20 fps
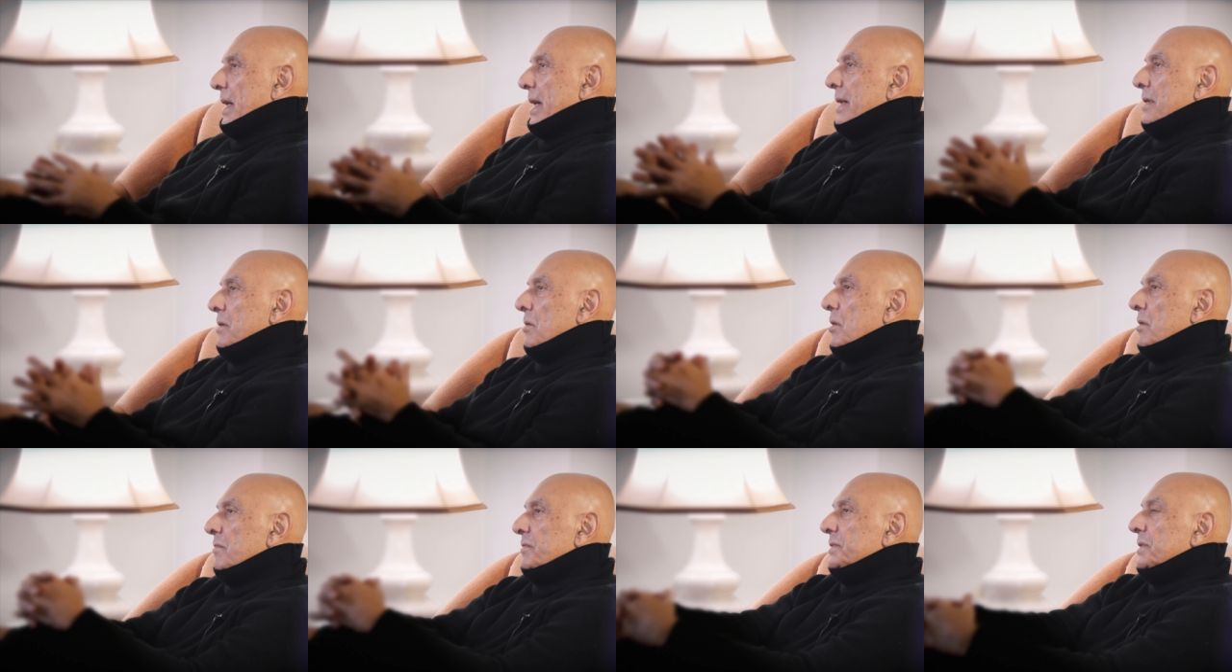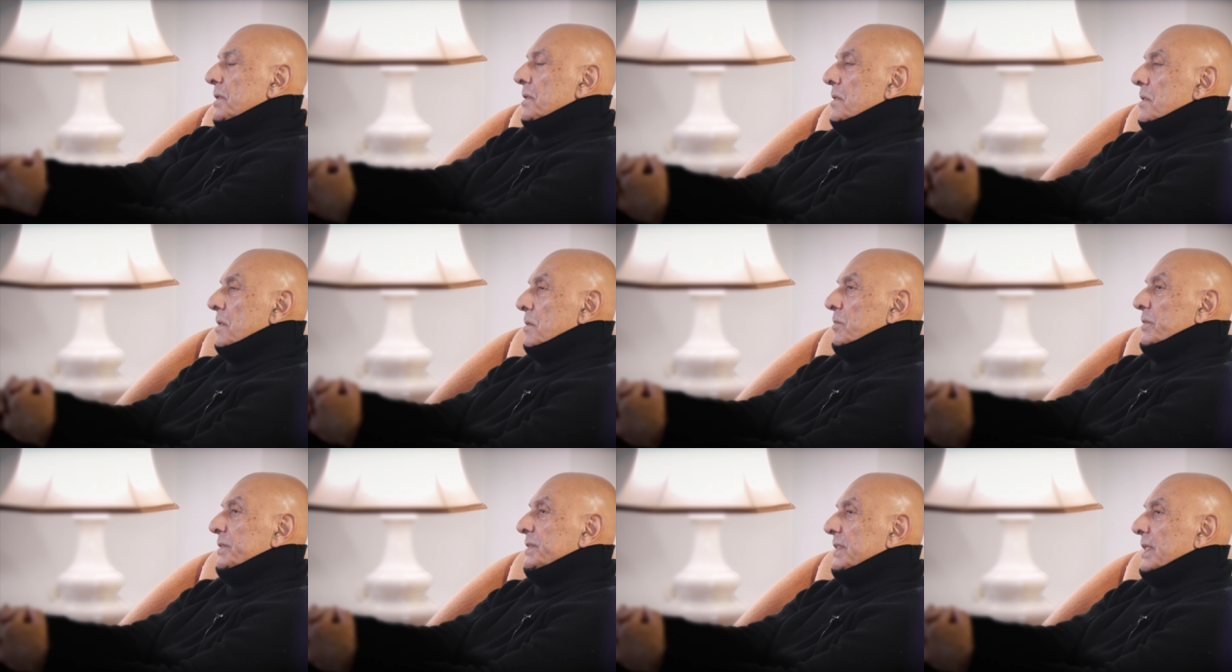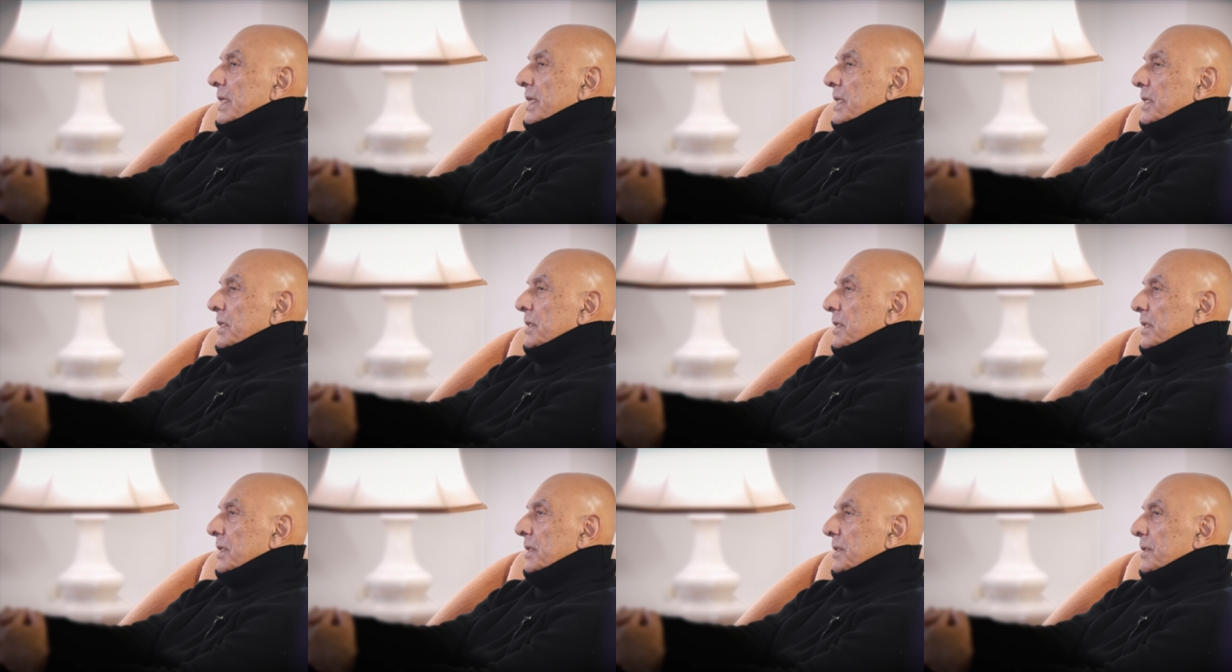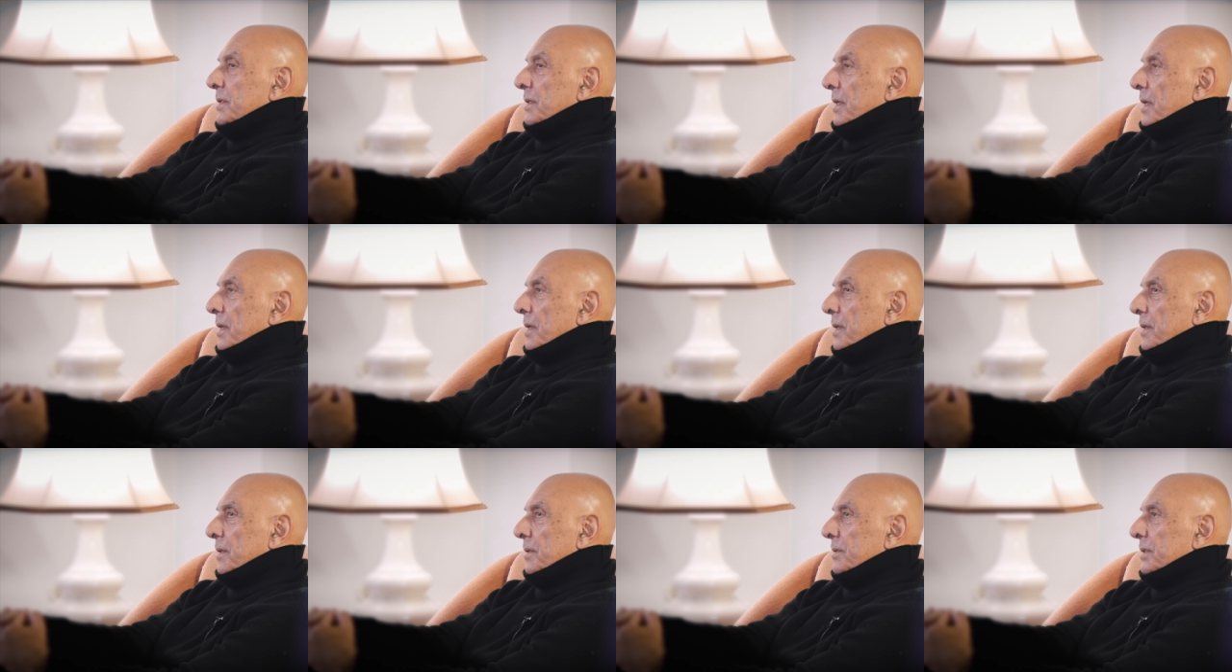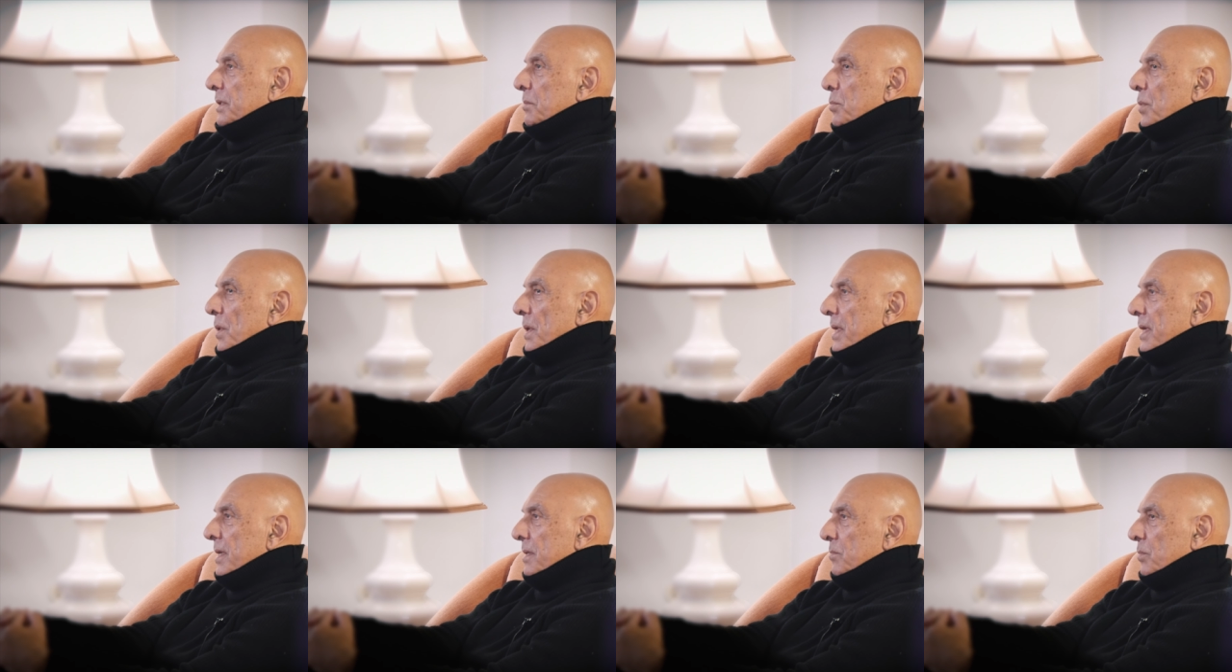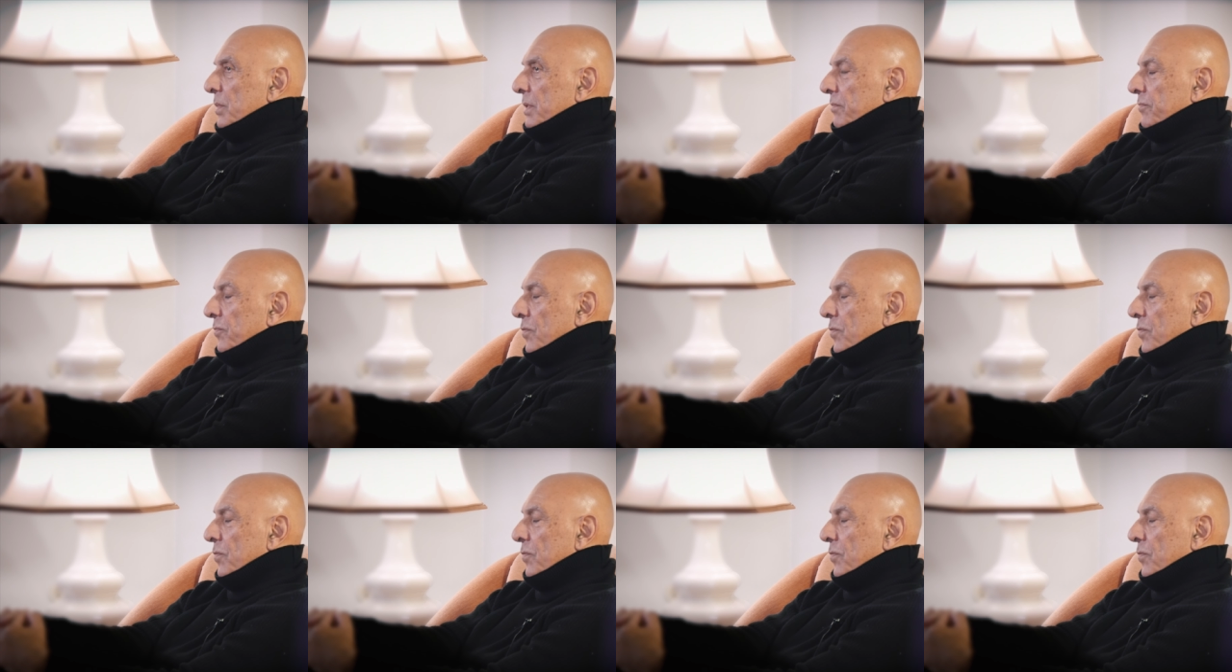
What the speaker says: And all of a sudden I was sitting in Berlin with a